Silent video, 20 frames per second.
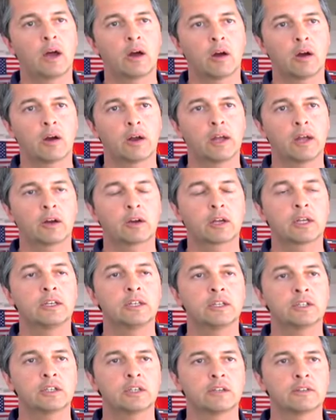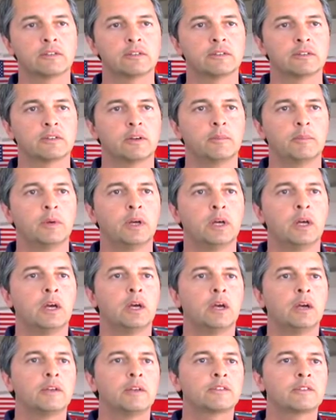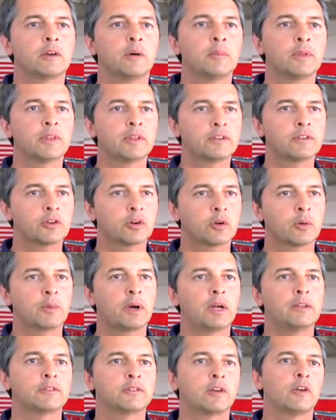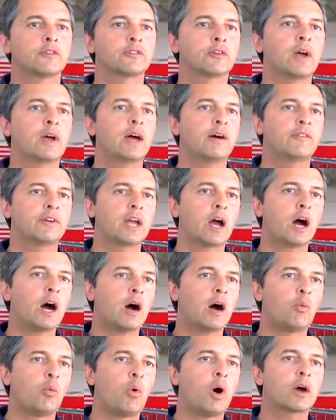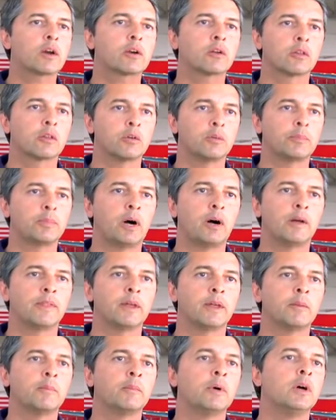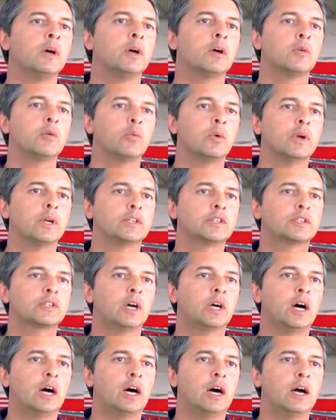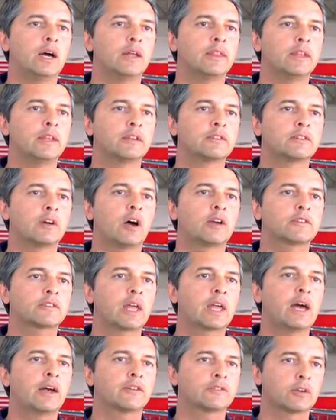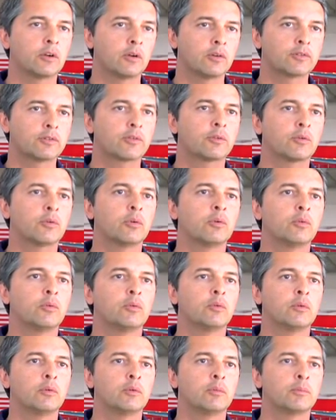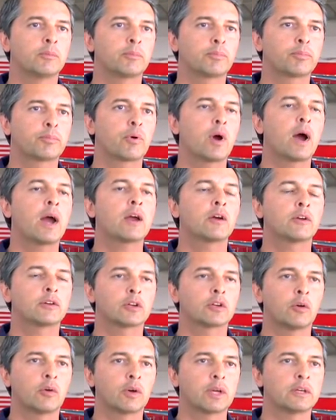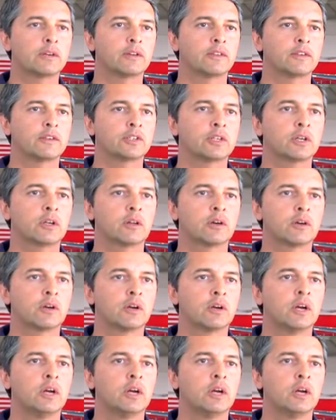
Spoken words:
our air conditioning system. Some of the turbines also have a hot water loop on them, which the exhaust gas goes through prior to going into the chiller,